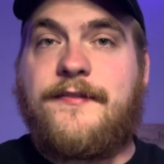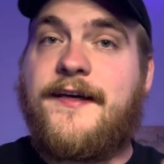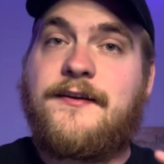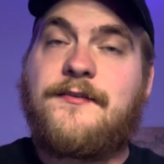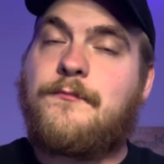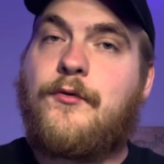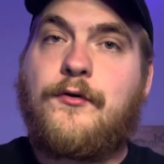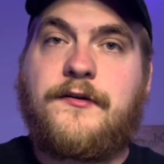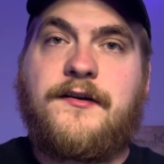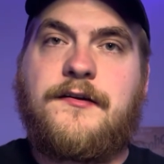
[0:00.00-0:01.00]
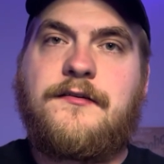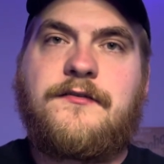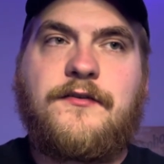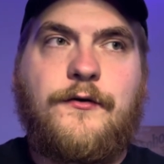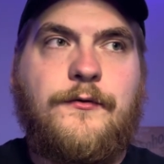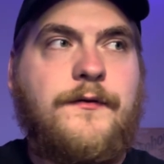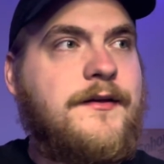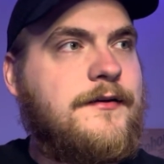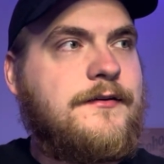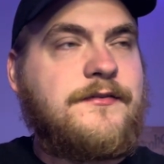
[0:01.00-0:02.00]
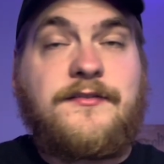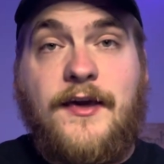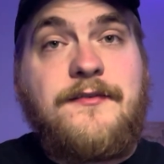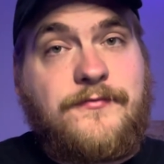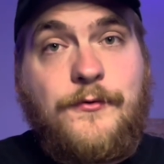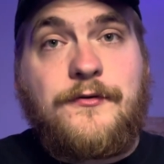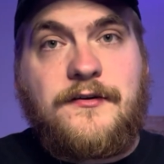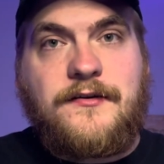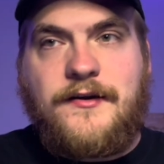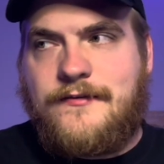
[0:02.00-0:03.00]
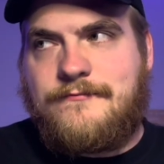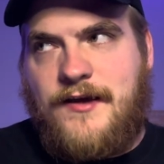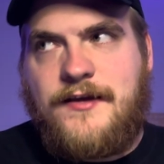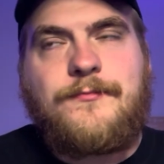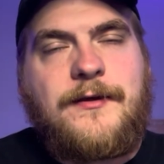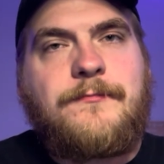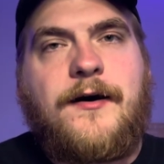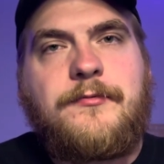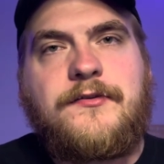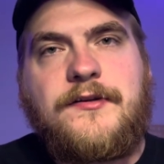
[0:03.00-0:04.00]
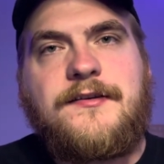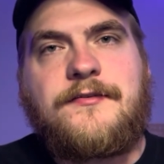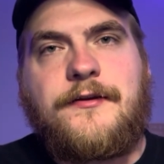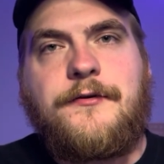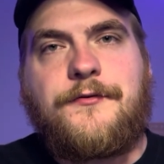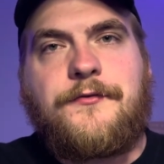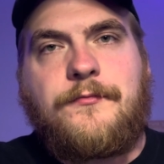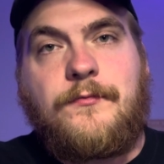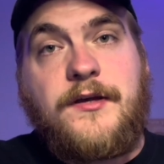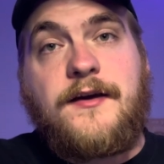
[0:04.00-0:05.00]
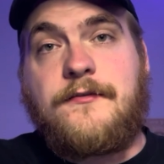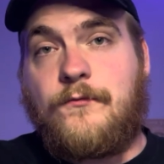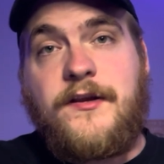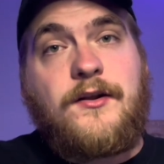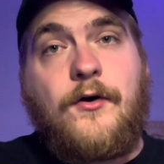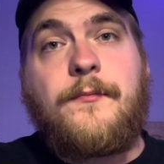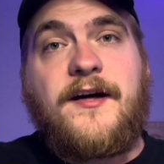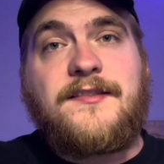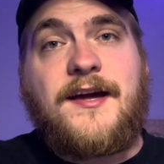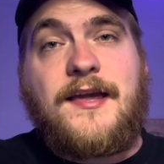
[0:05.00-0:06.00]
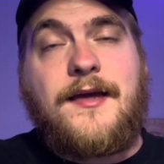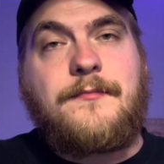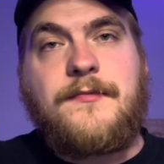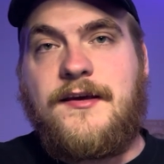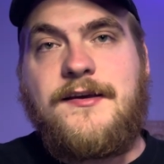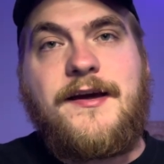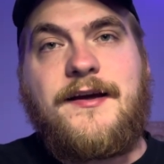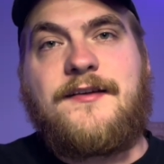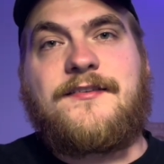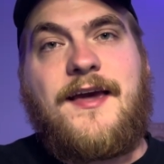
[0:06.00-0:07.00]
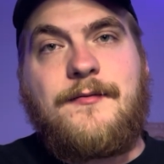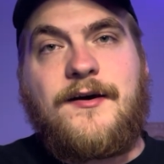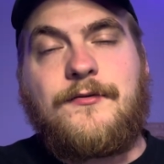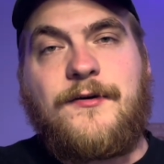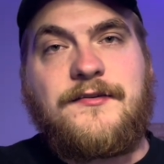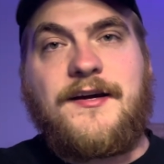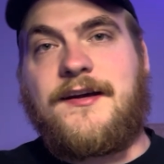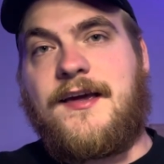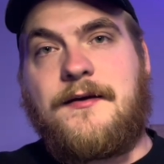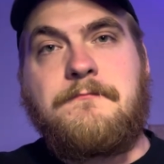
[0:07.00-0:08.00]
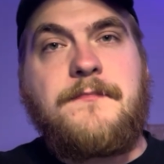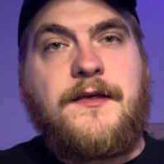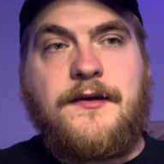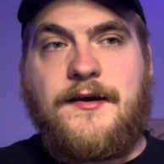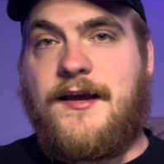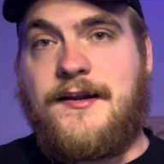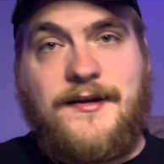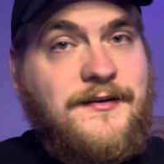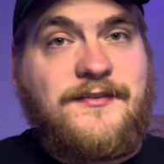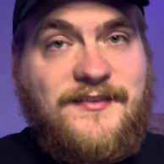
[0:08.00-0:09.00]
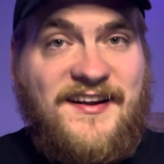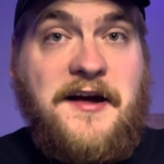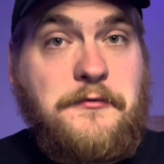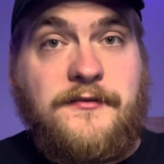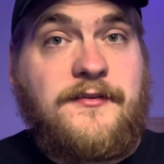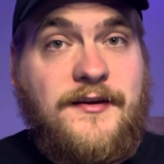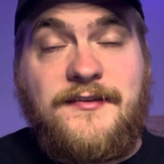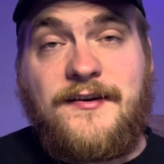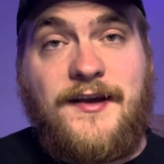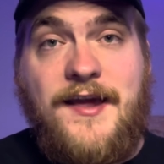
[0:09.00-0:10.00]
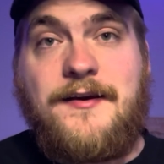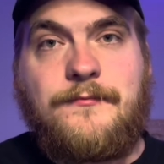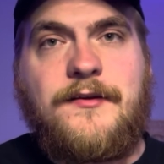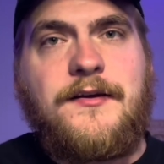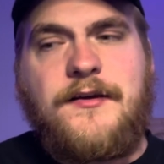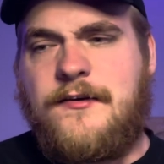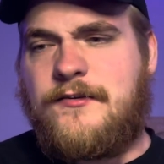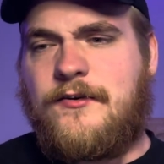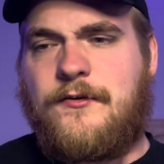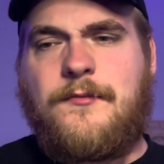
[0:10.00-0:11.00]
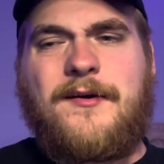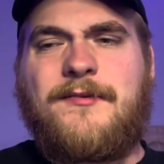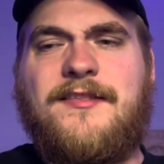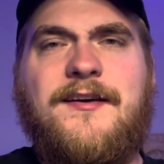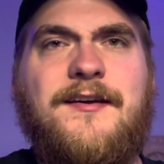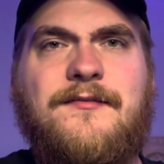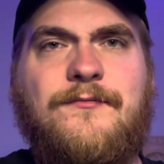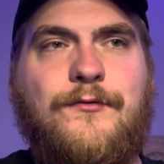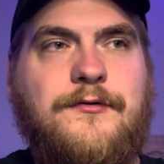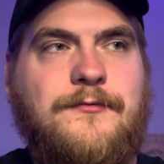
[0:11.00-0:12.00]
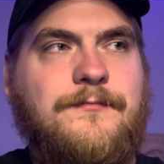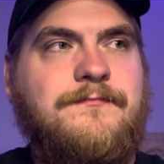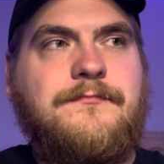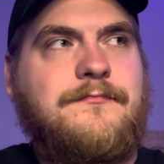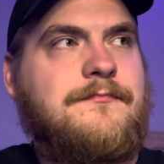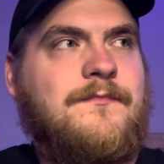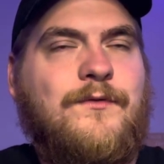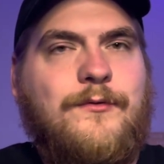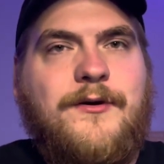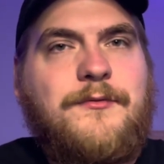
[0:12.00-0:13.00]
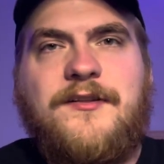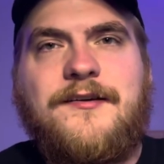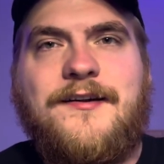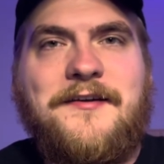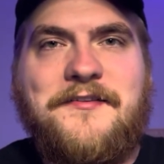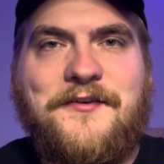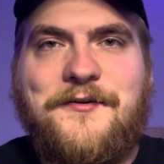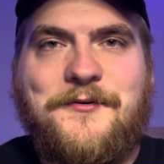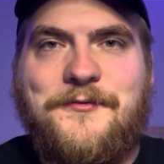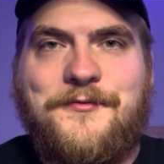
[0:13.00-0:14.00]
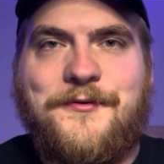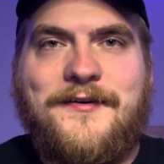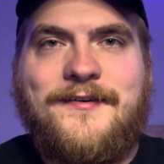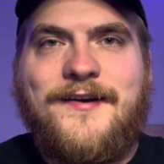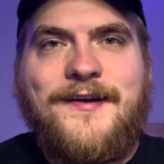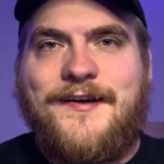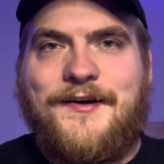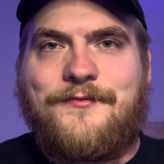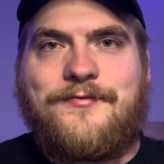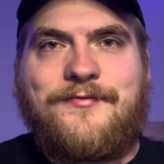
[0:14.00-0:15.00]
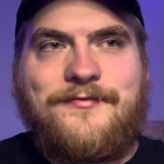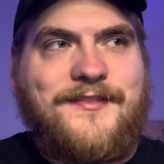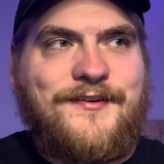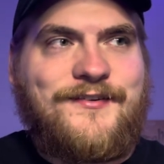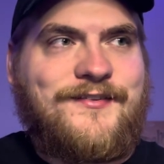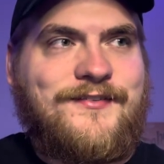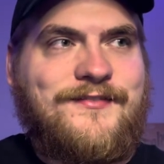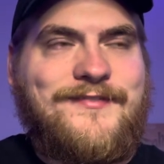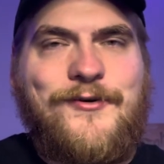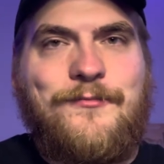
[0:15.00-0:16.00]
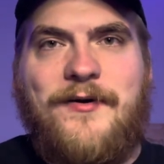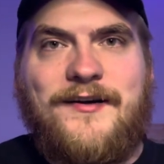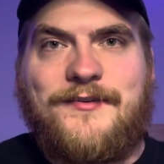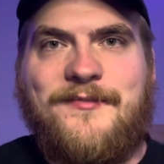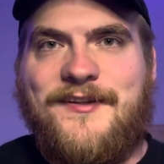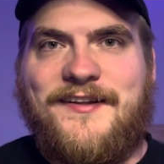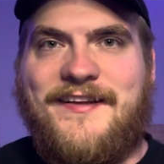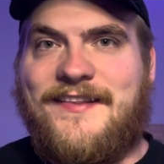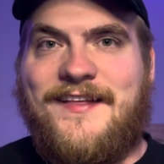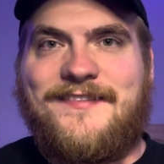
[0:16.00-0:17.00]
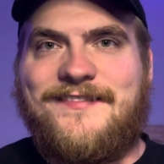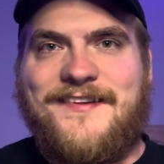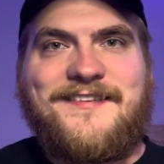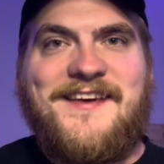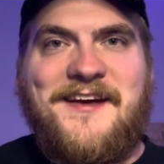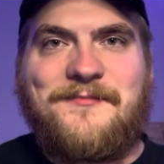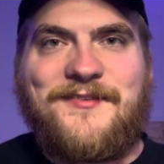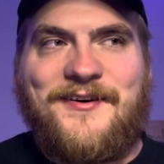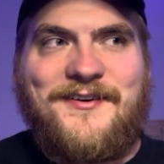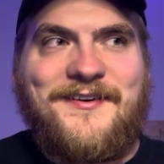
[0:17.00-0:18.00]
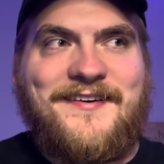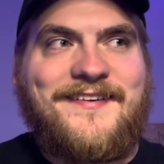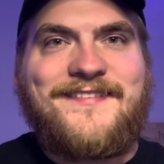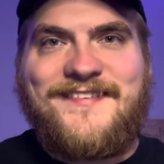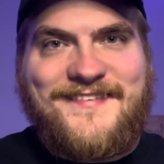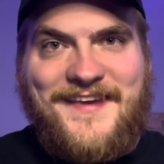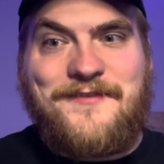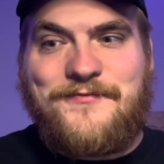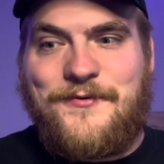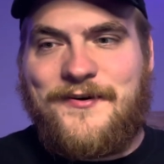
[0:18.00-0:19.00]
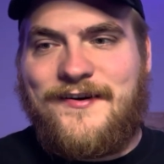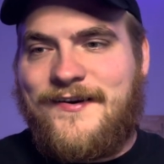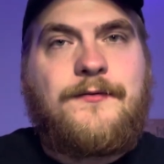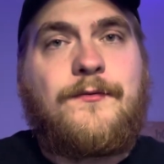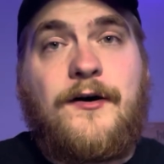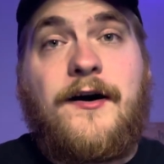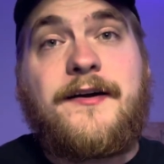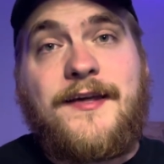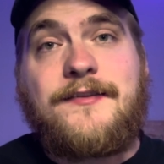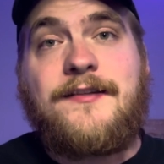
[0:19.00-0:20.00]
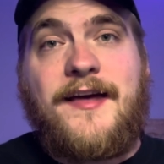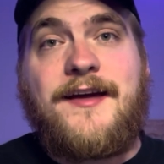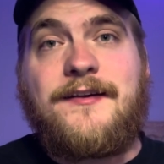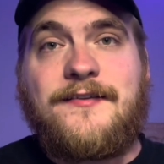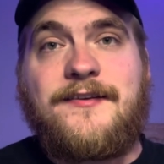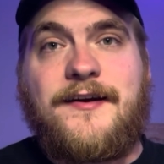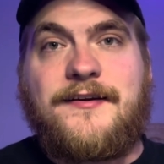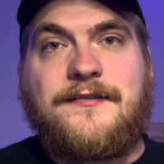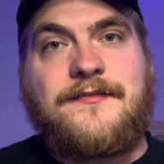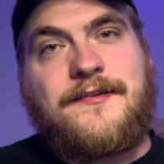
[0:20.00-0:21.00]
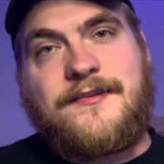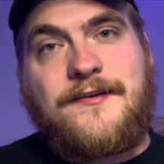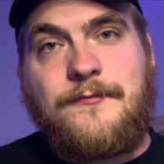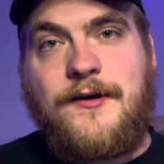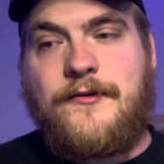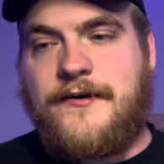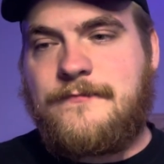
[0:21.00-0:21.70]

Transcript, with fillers: That is important. So Skate 4 has been publicly disclosed. We uh, we know about that game. EA has came out about that game, and it is announced. It's a game. So you might be thinking, well, what are we looking at this article for? if there's no possibility that these games are Skate 4. Well, I'll get to that in a second. Let's keep going.